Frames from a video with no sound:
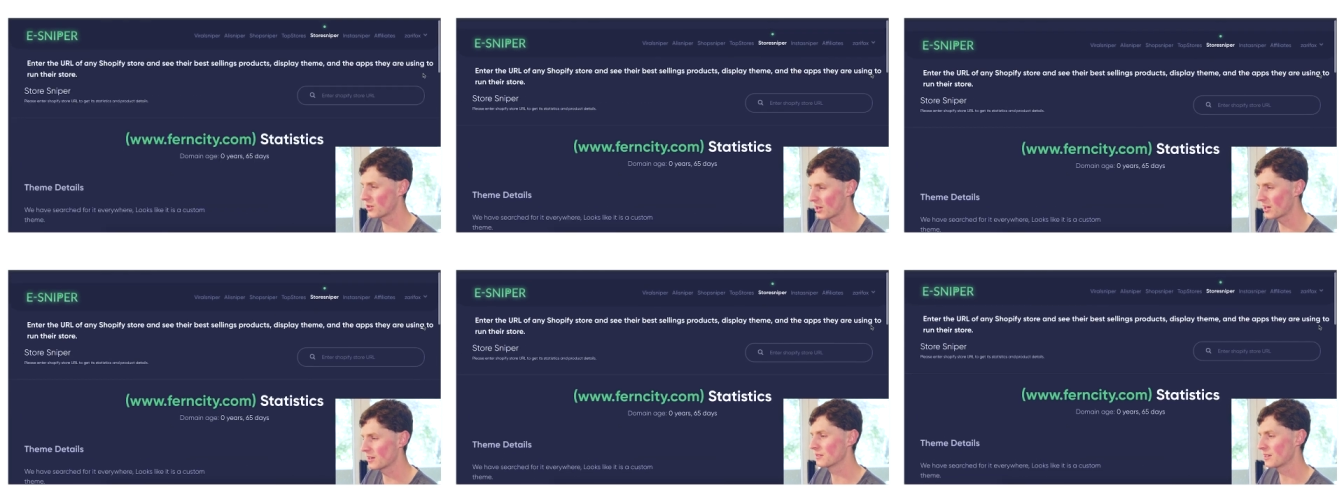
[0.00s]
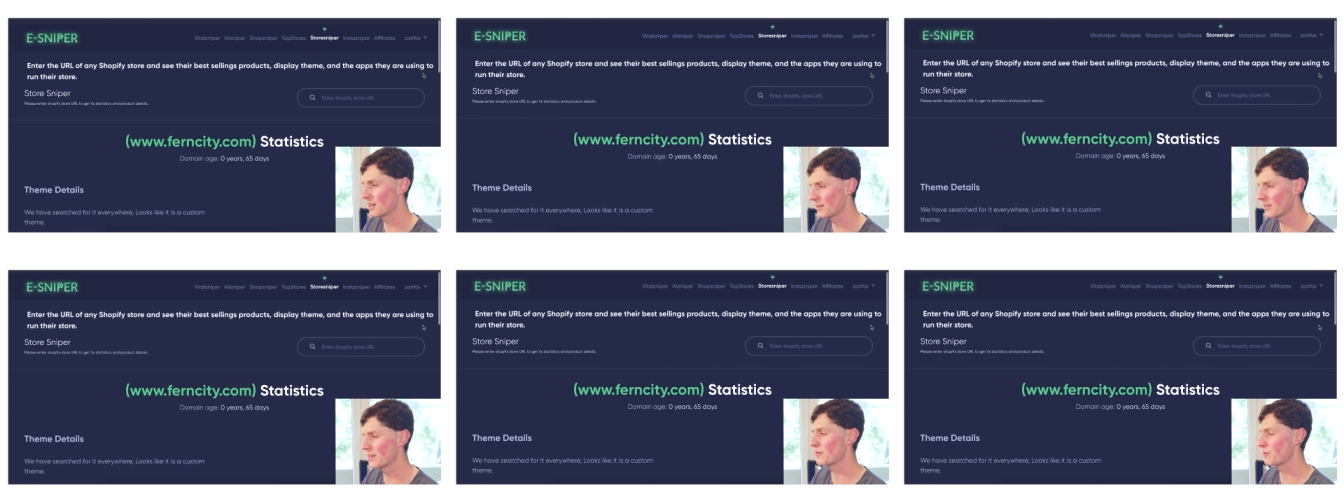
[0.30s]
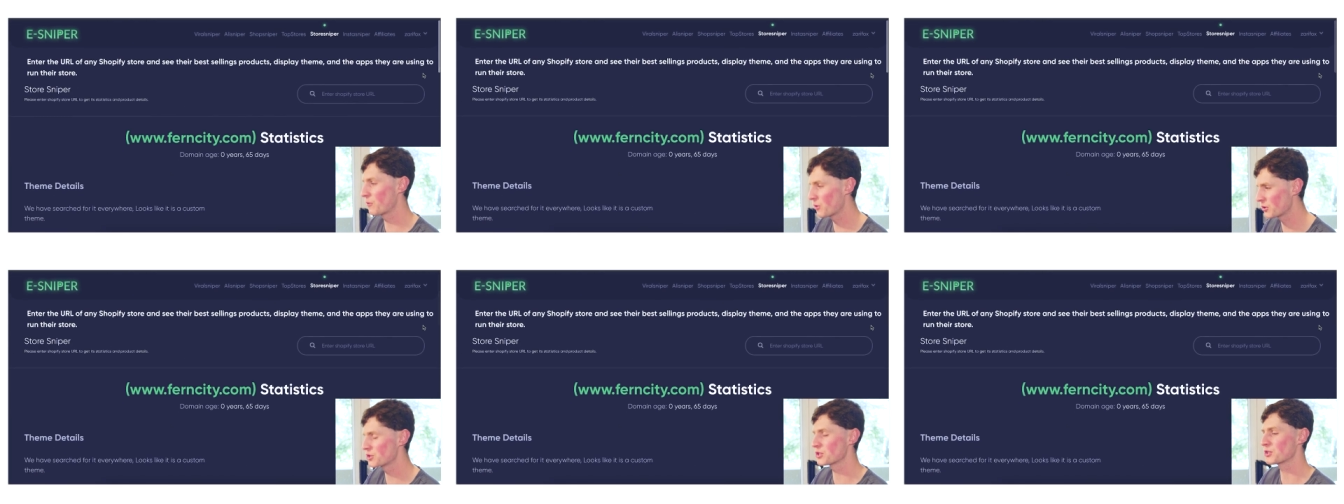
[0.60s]
Okay,
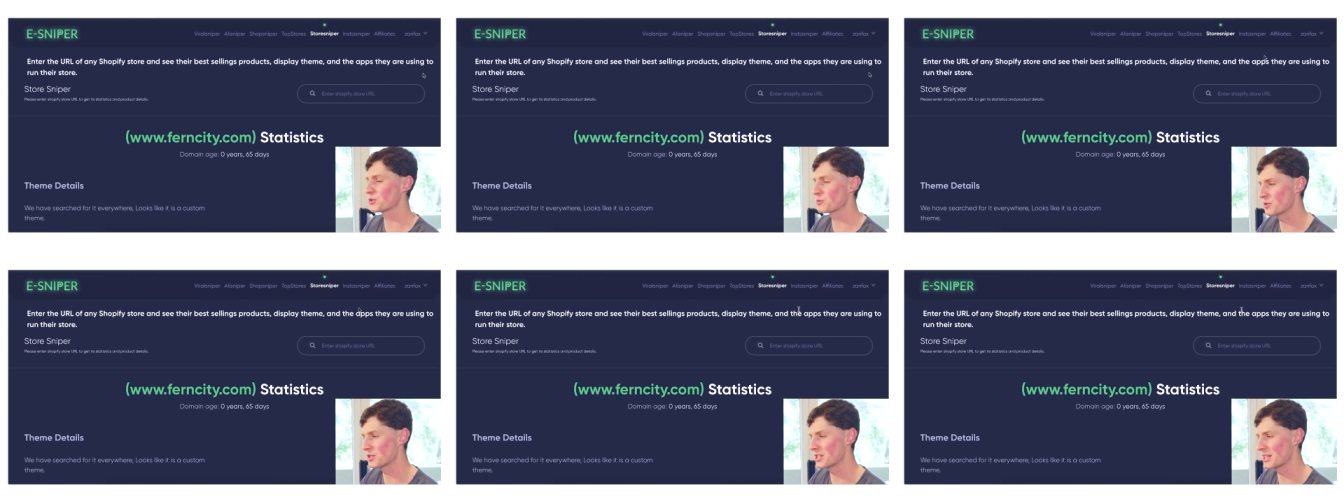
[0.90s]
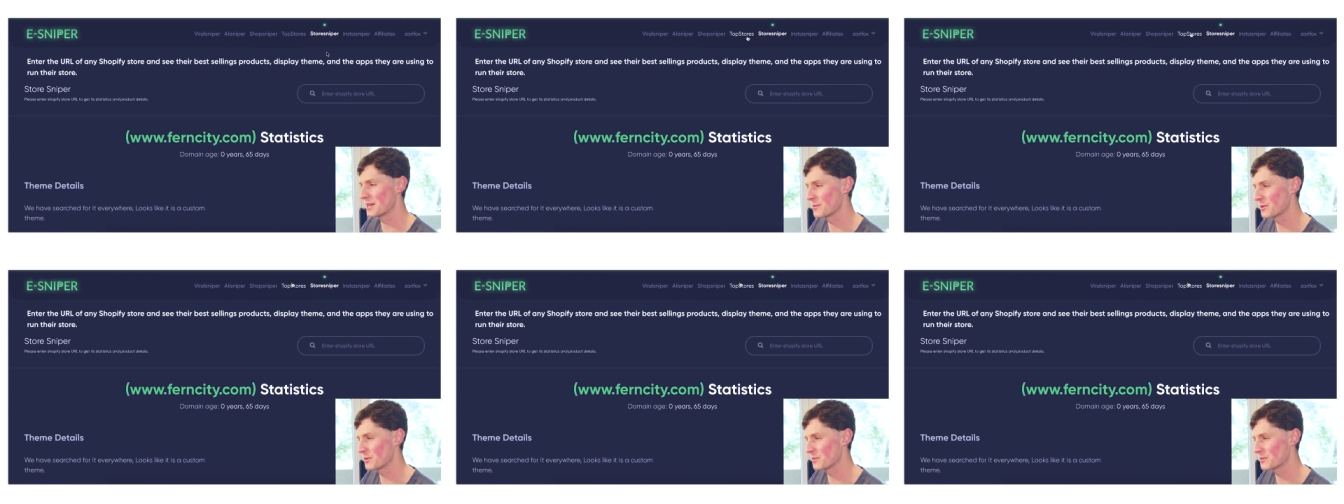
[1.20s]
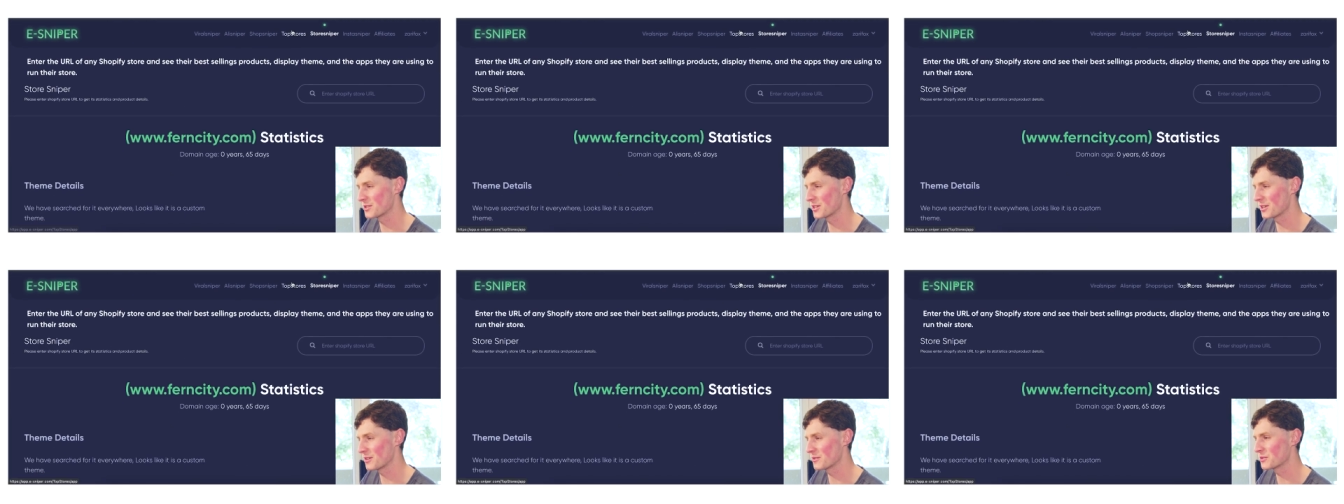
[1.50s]
they've just redeemed
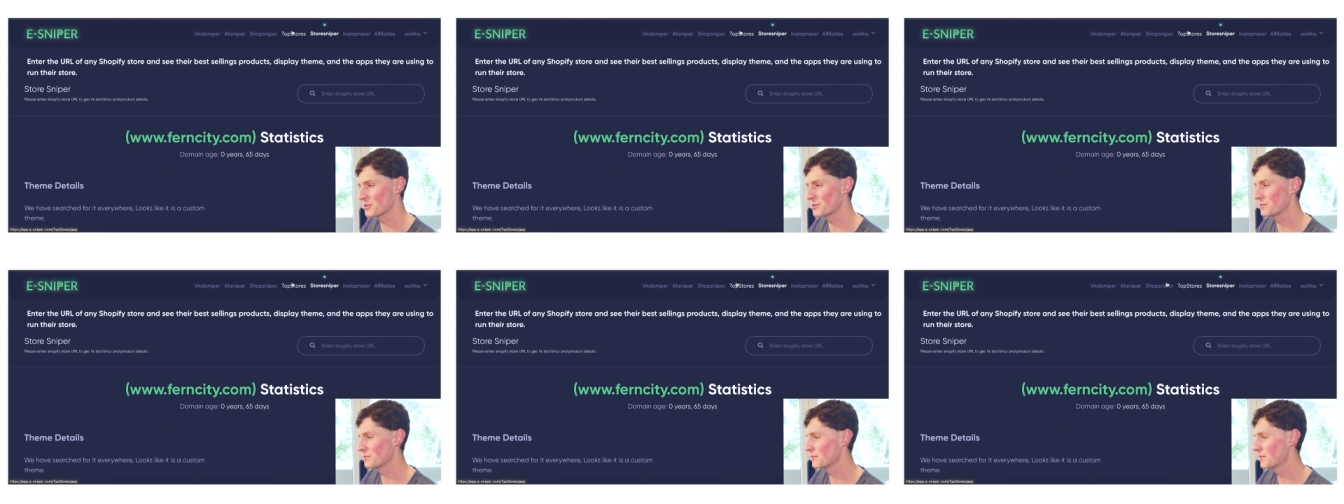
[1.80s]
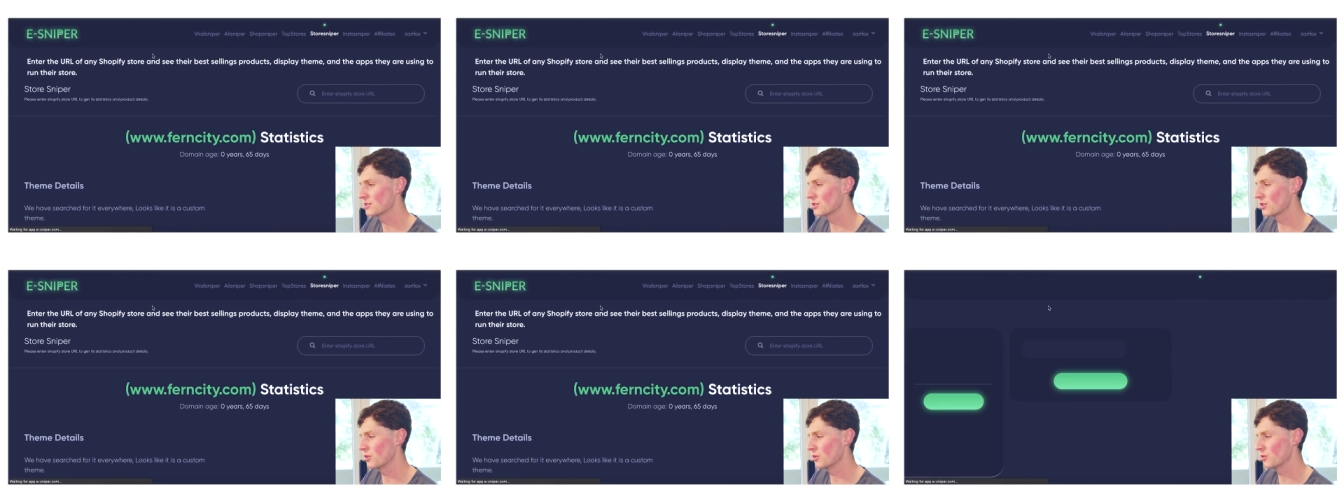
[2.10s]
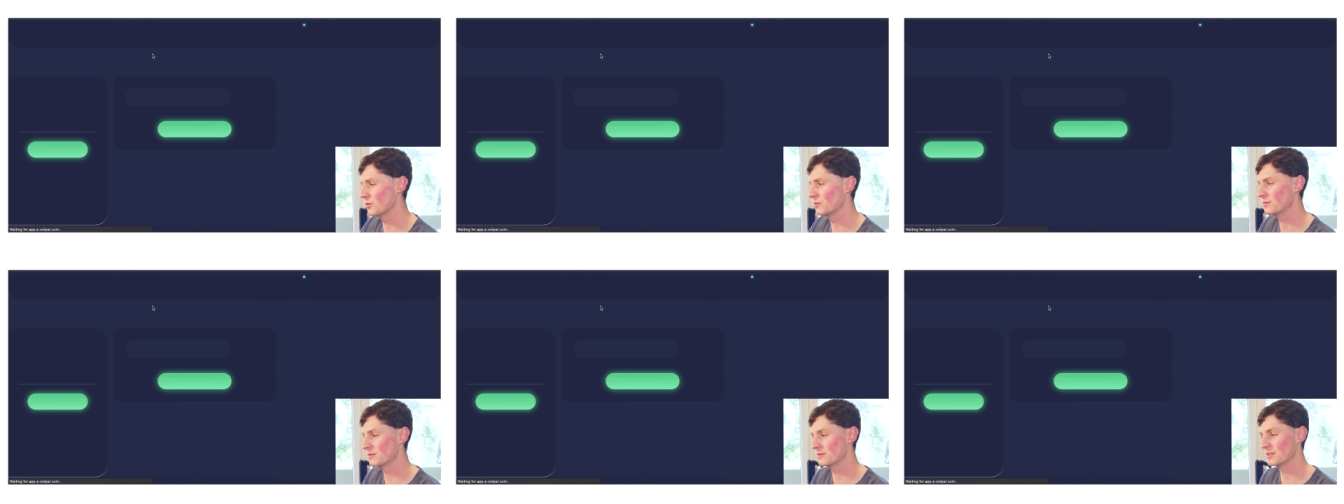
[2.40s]
themselves.
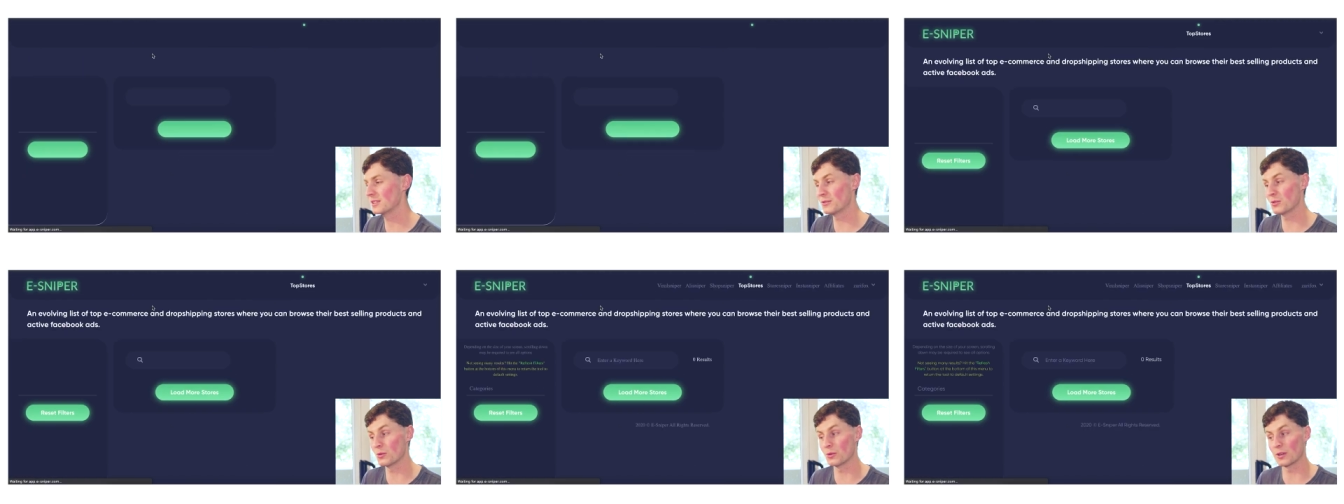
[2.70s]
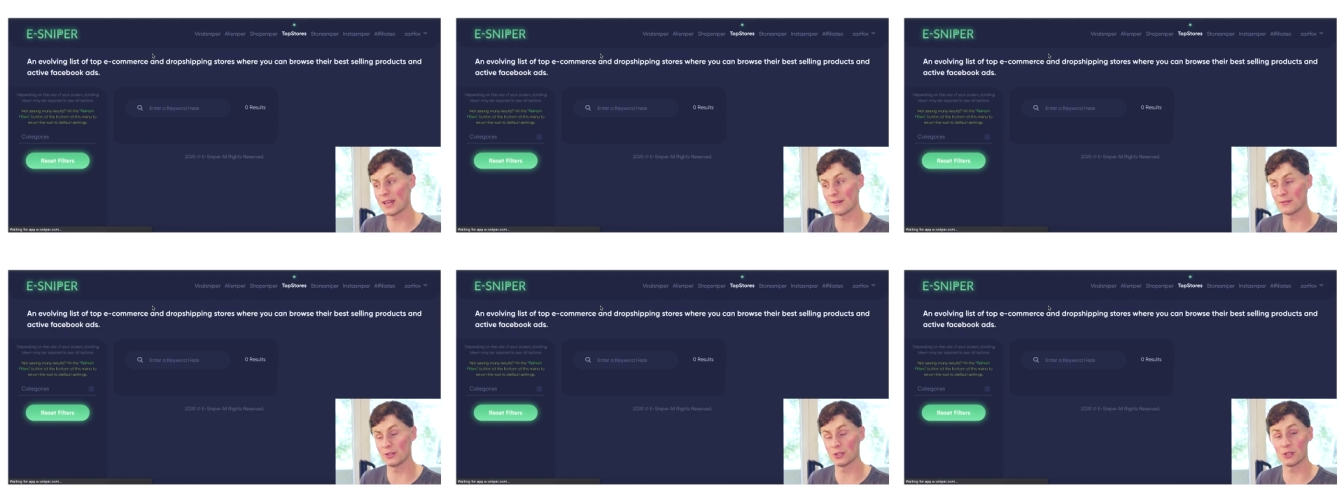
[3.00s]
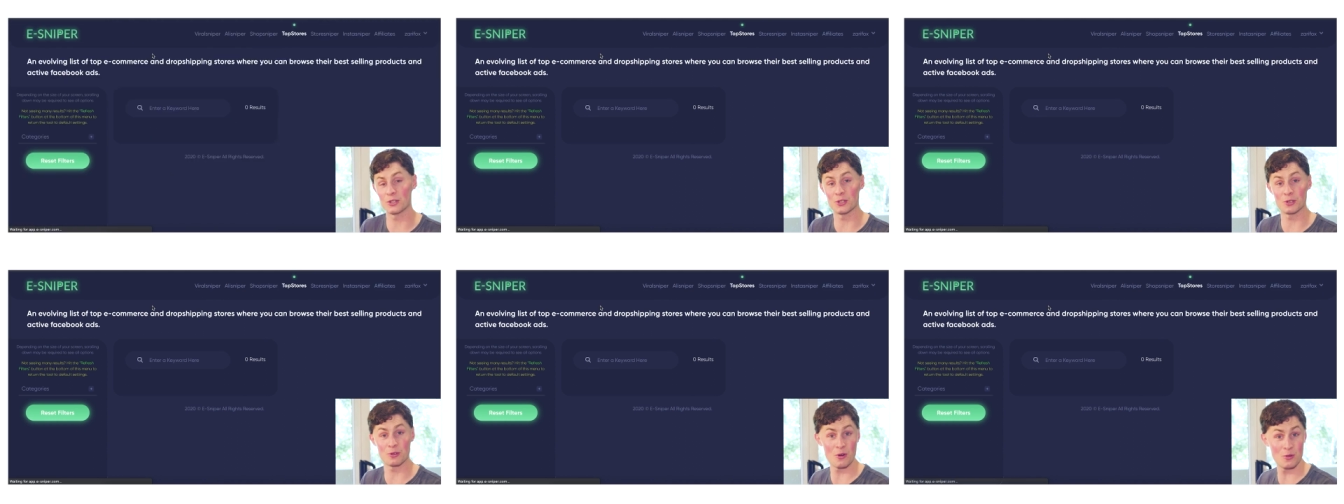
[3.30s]
So if you want to have a
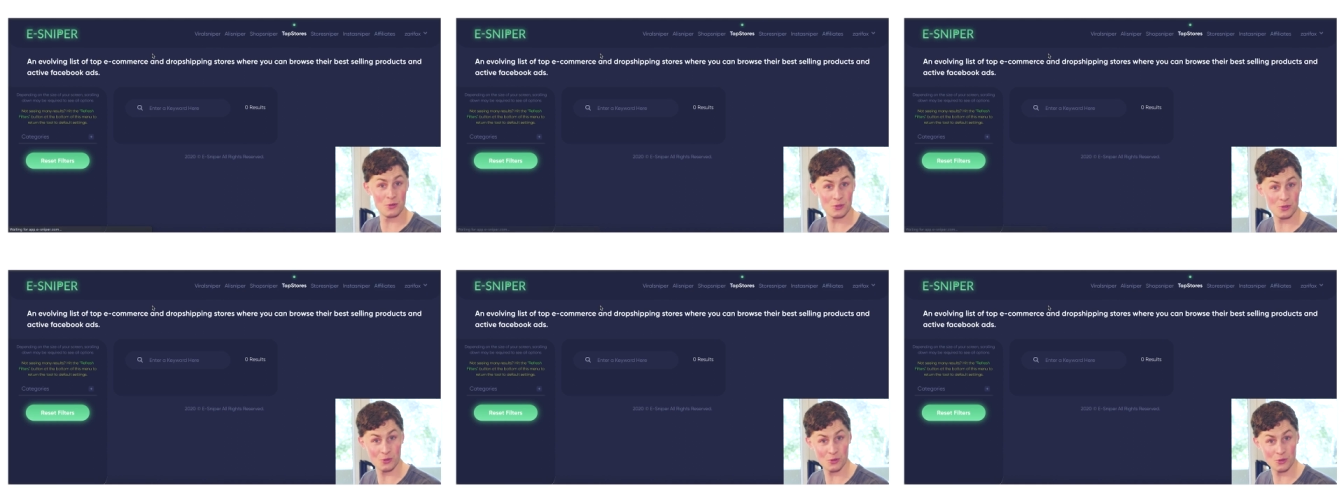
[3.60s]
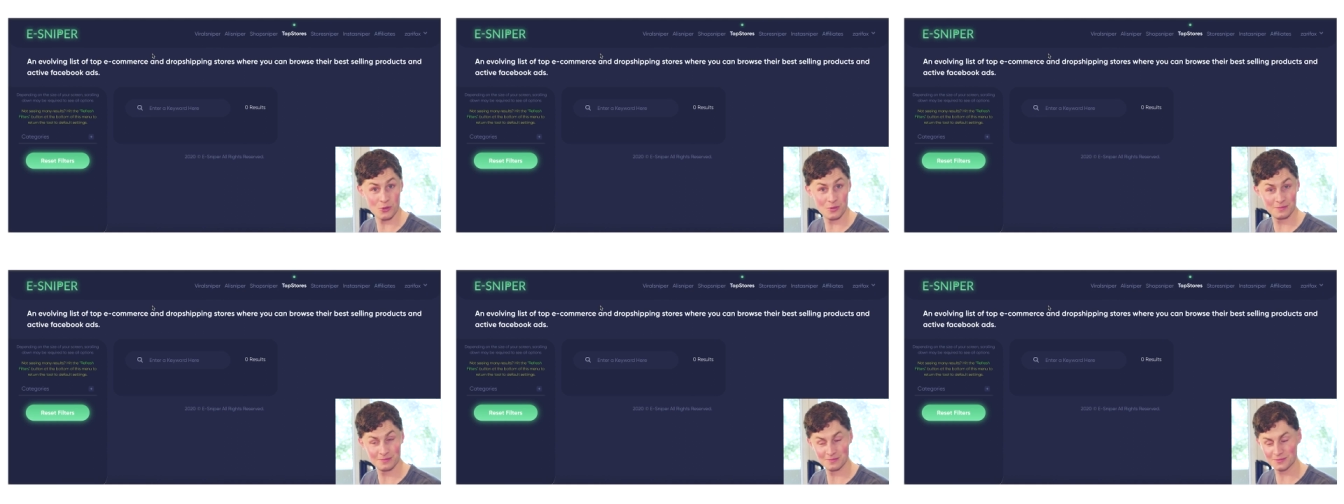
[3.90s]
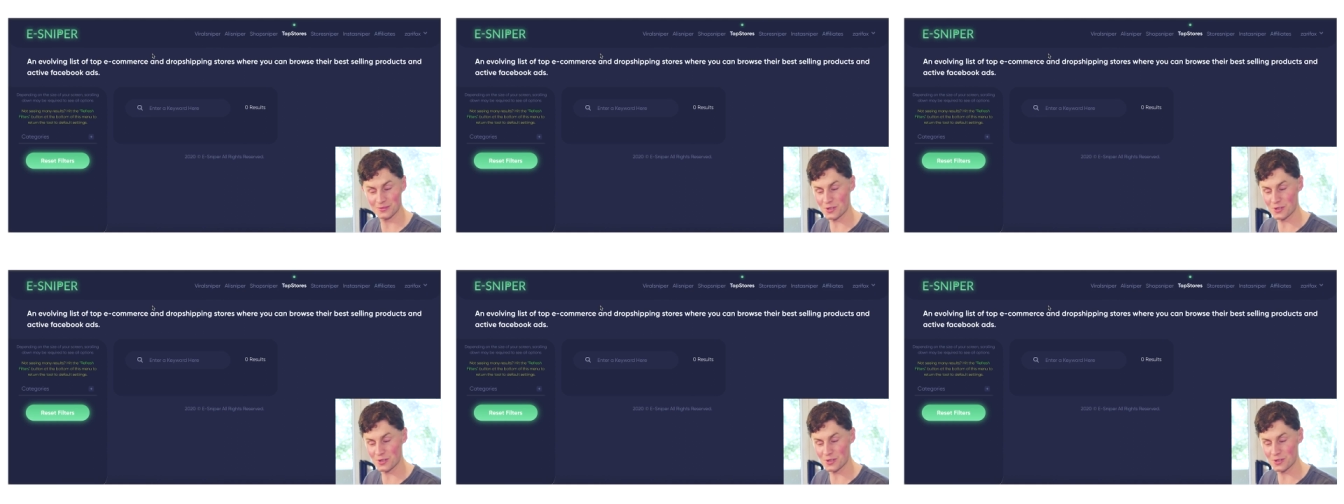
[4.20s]
look at your own store,